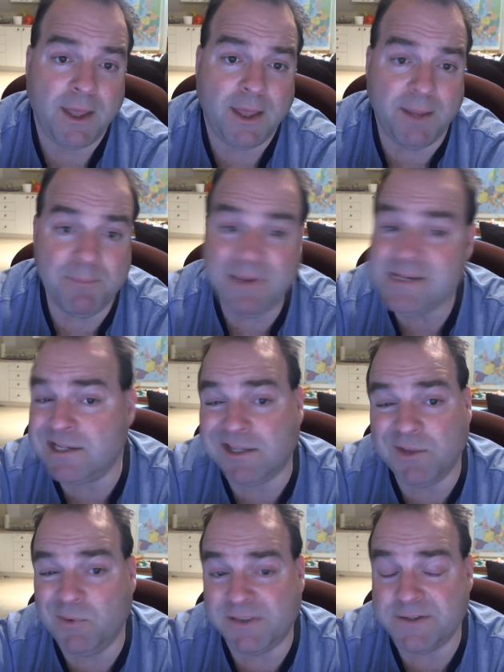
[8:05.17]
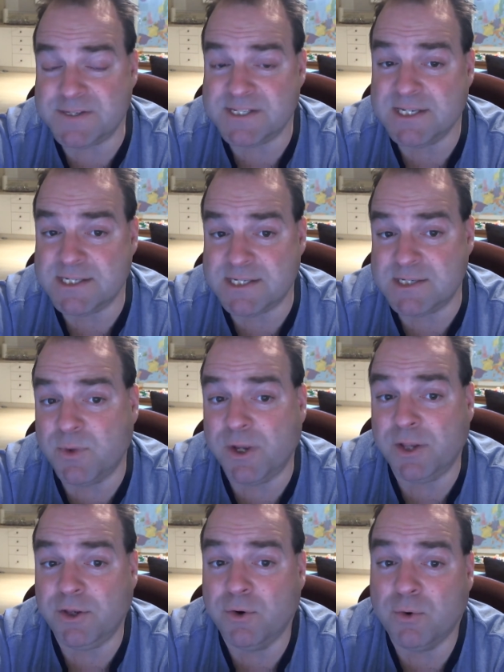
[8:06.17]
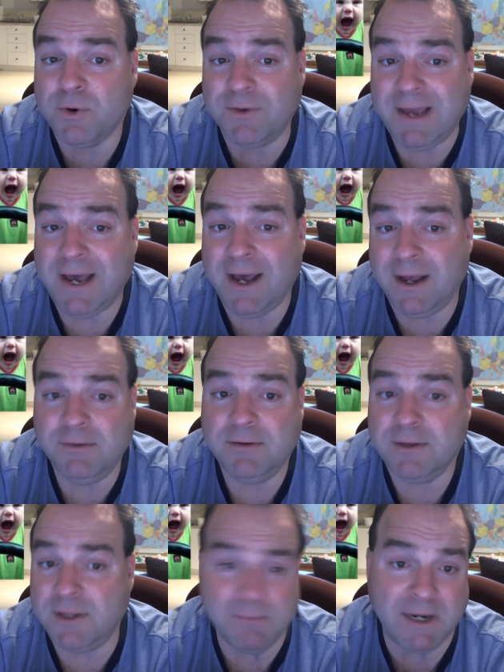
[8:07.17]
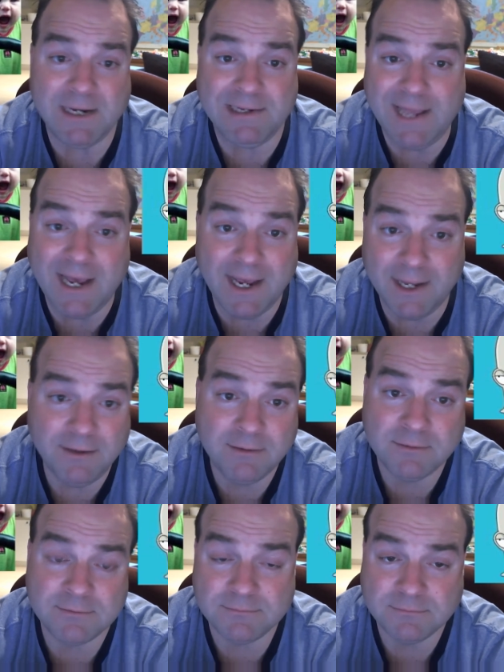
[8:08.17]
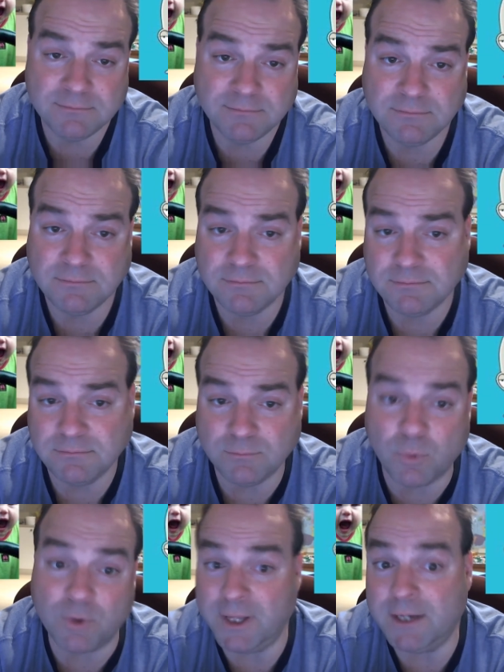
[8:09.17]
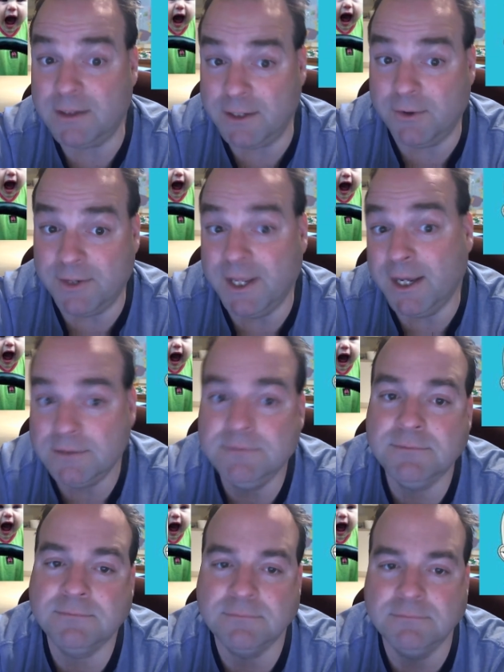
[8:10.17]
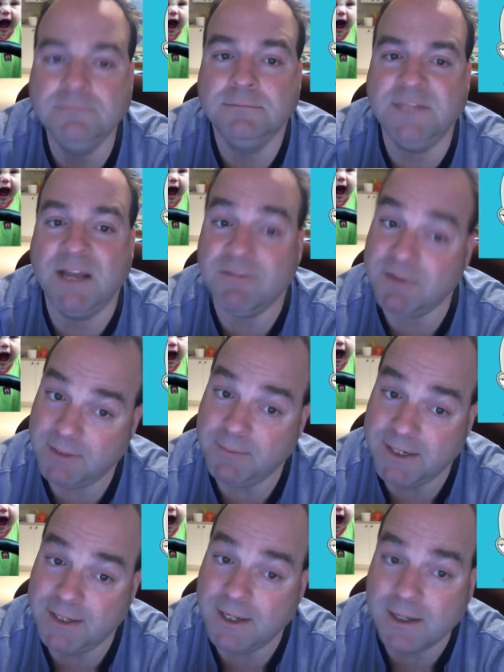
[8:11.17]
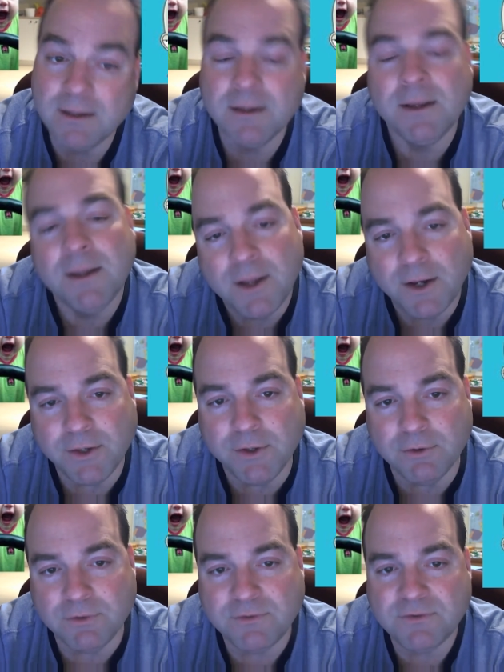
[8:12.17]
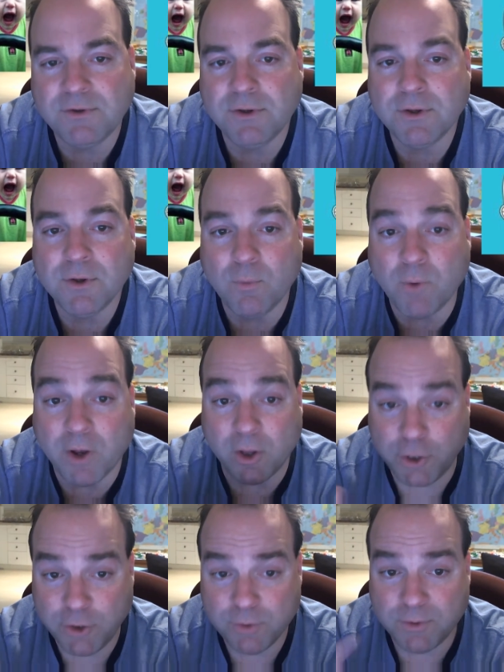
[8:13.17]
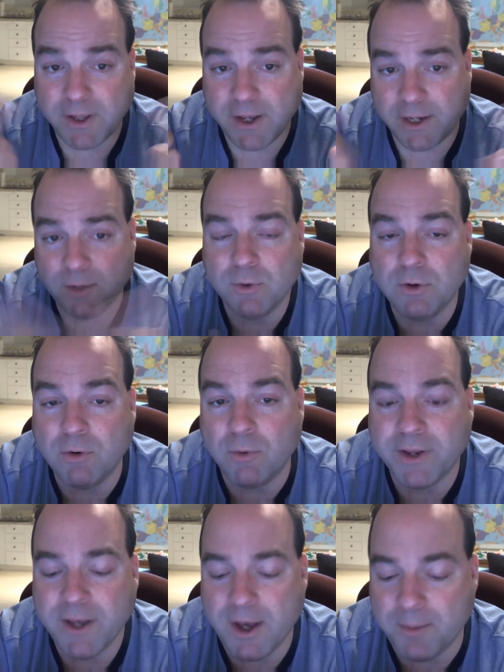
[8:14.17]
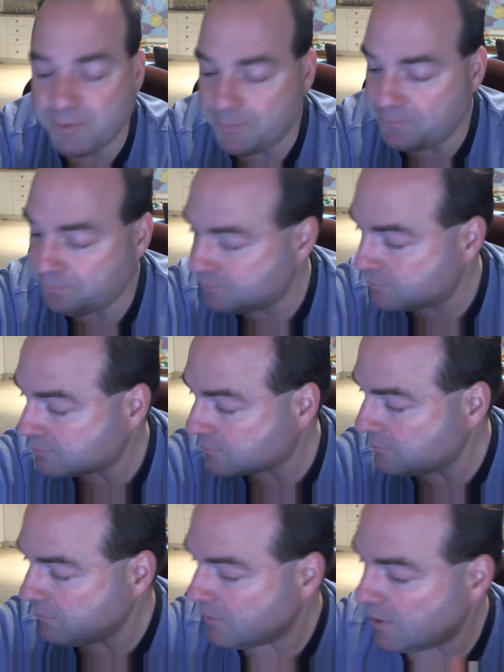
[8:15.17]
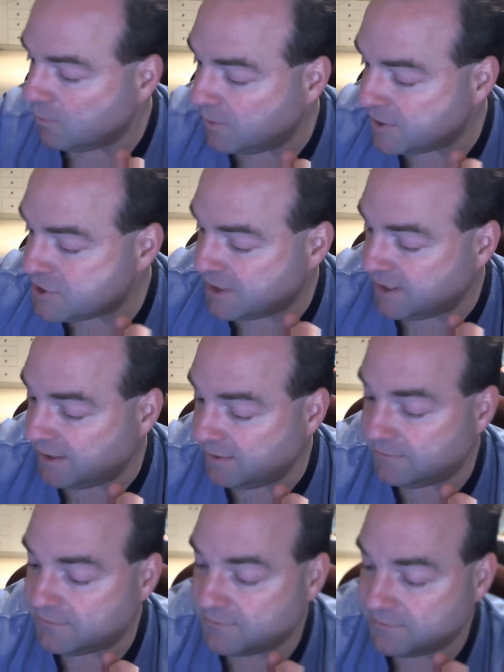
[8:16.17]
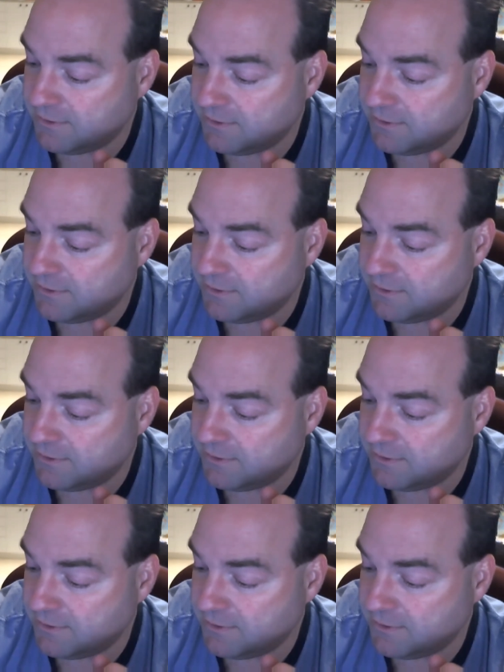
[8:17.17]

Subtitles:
And basically what this is what your dad and my dad, more than likely your dad, definitely my dad, used while you and I were growing up, which is